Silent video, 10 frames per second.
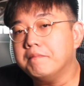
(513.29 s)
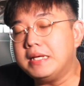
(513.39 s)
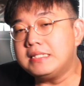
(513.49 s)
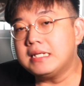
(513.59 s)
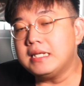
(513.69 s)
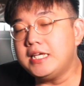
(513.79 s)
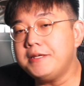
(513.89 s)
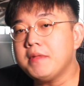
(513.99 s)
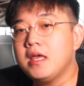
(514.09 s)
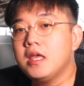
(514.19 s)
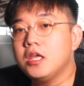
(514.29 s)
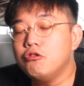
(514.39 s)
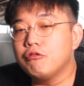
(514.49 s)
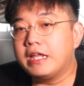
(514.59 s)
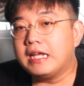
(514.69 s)
Basically,
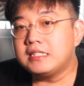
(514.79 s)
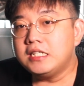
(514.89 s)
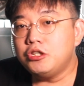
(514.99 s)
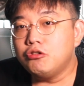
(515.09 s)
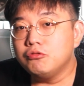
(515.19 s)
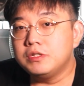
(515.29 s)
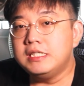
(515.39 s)
you can actually use